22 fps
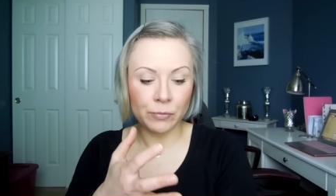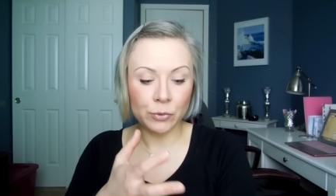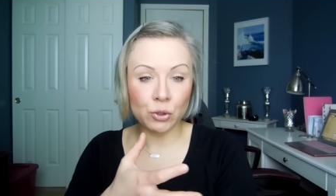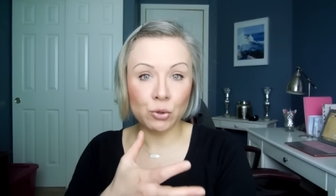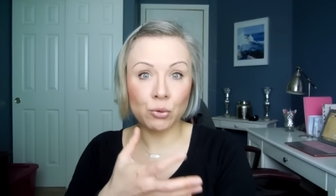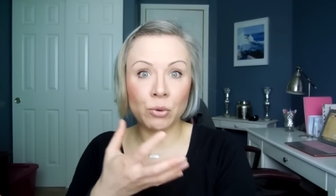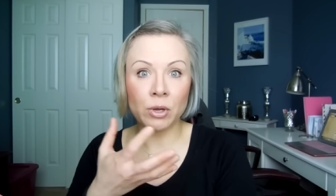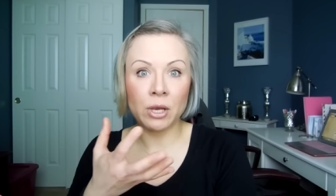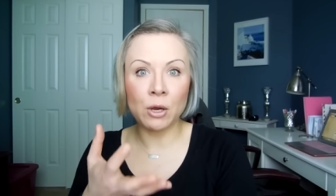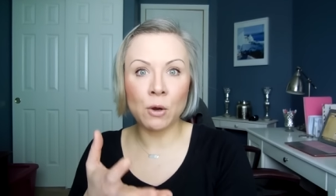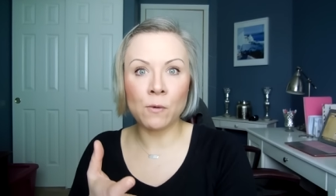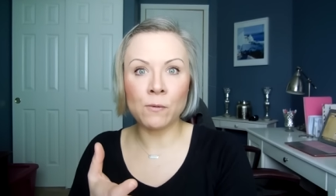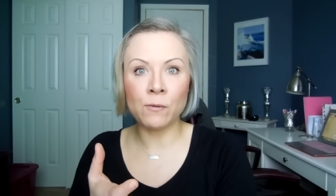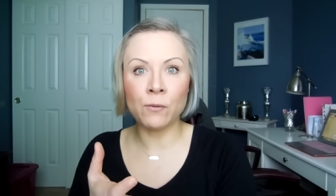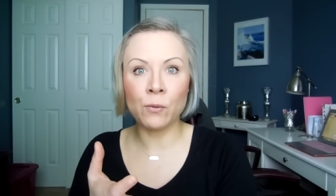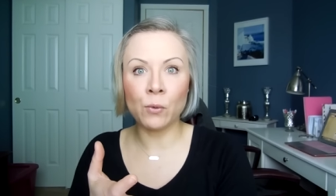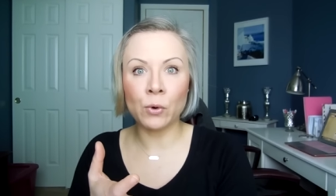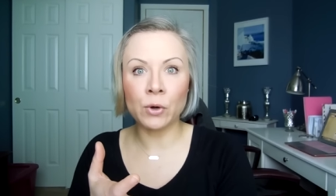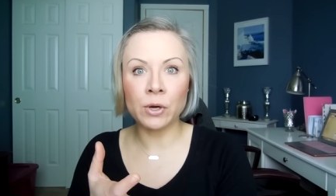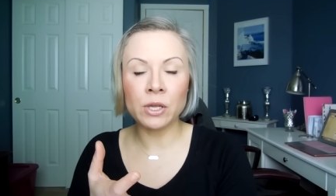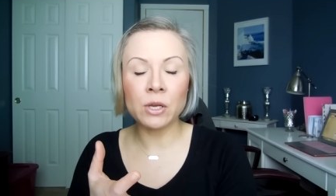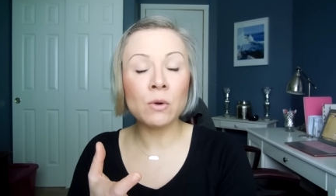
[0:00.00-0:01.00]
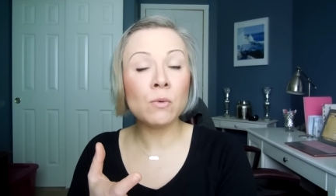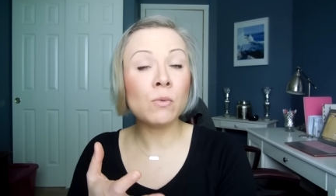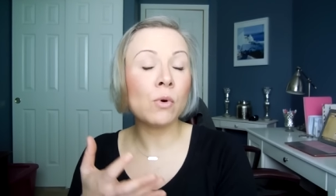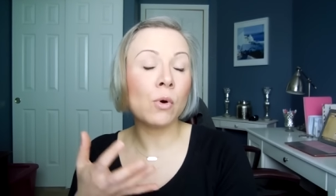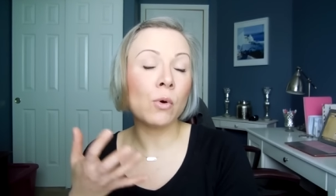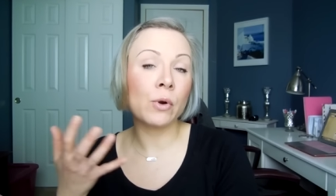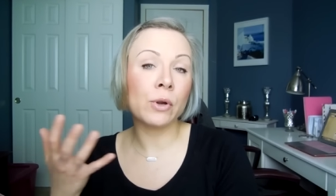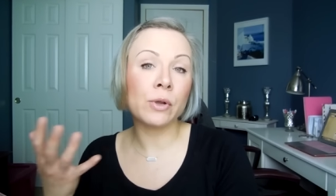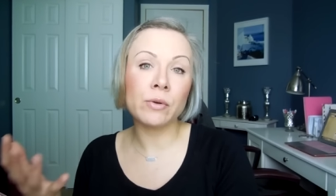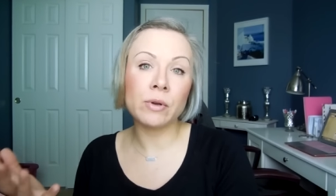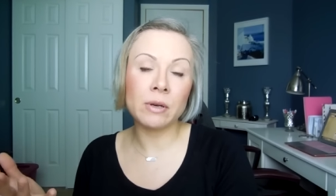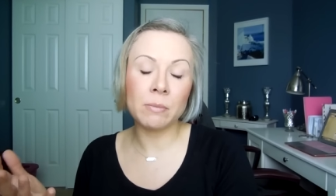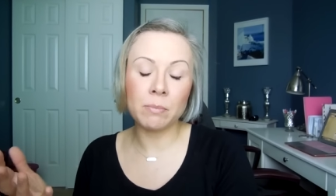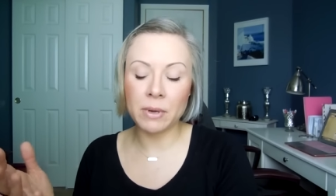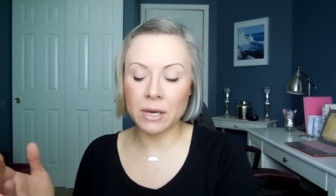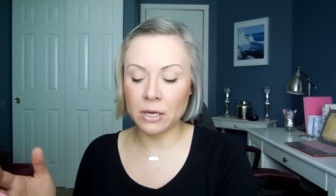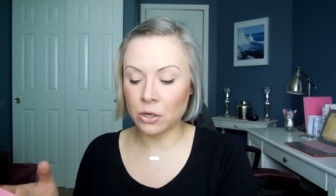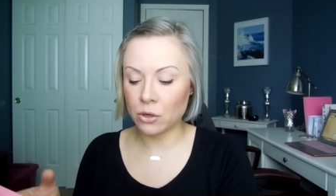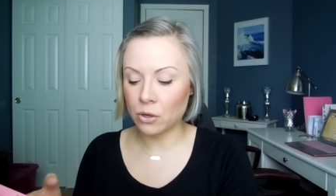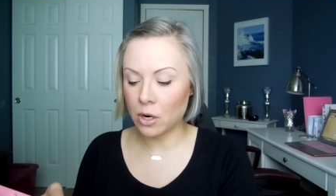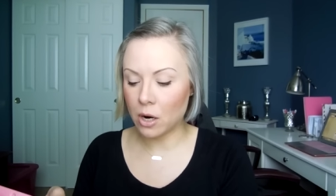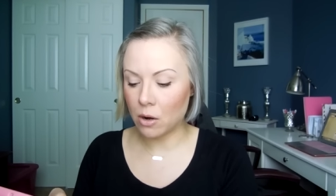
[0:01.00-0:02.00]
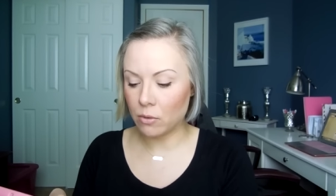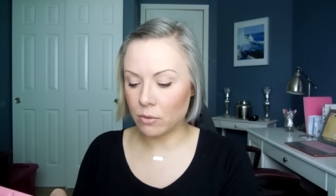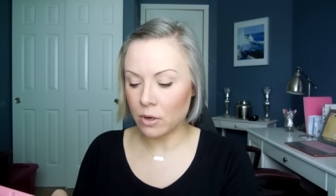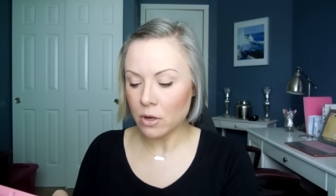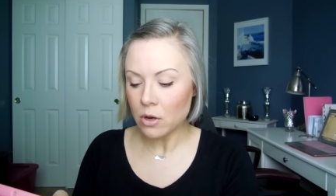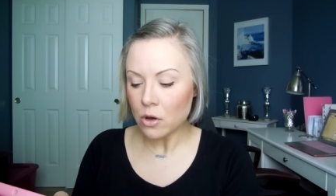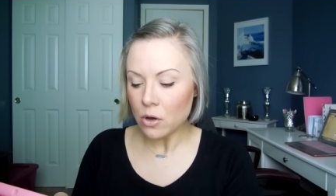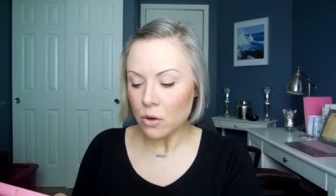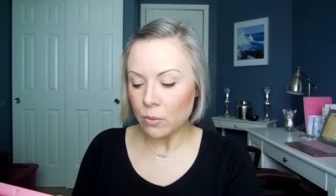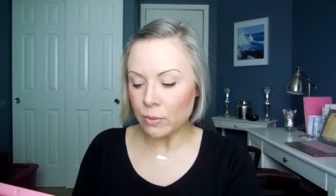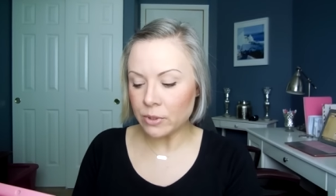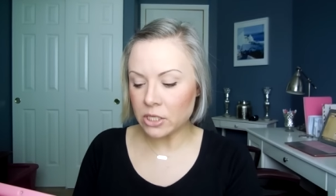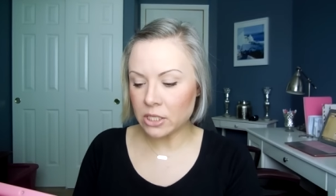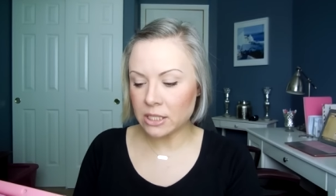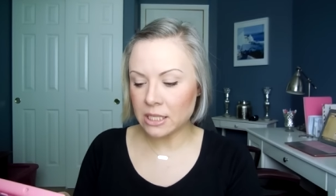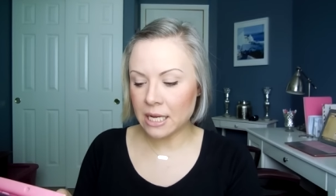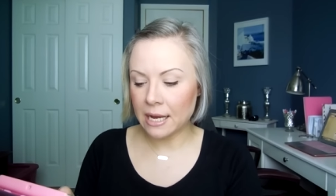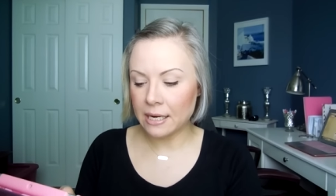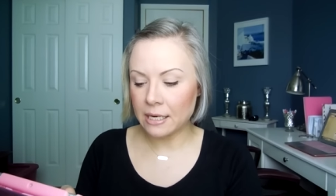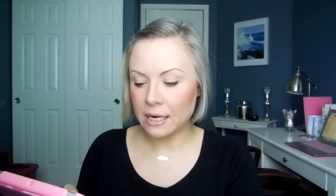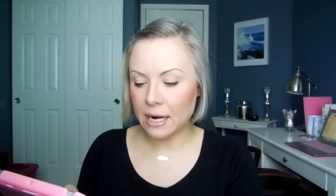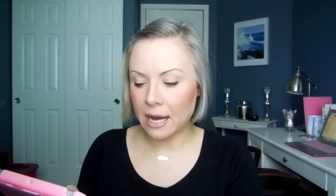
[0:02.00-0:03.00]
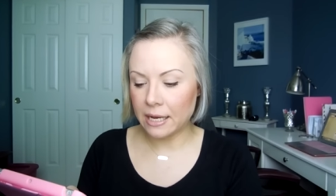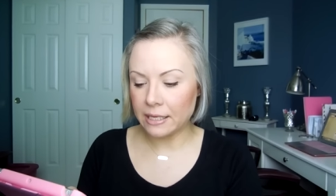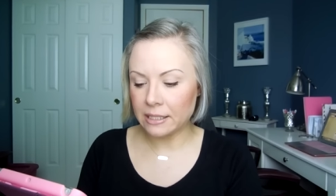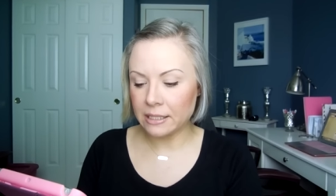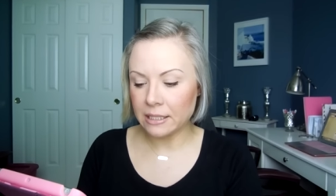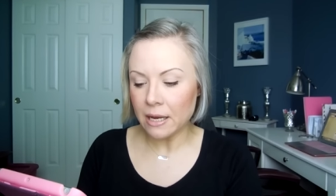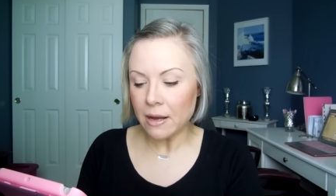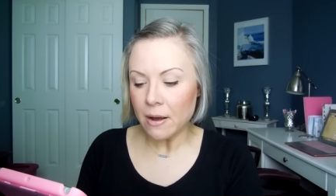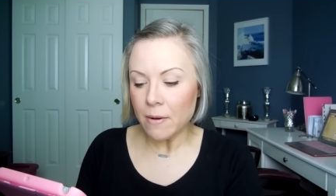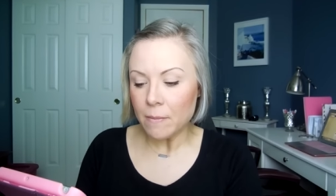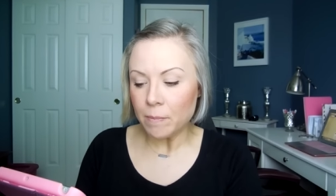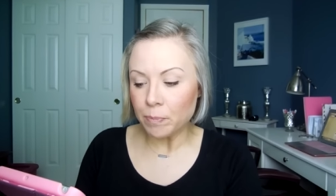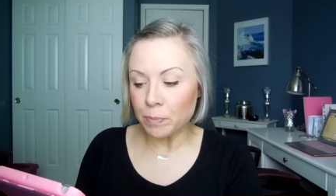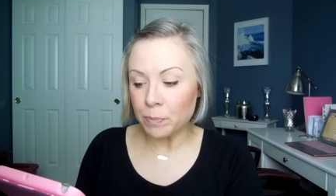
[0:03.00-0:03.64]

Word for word: trio for you or you can pick your own which is kind of nice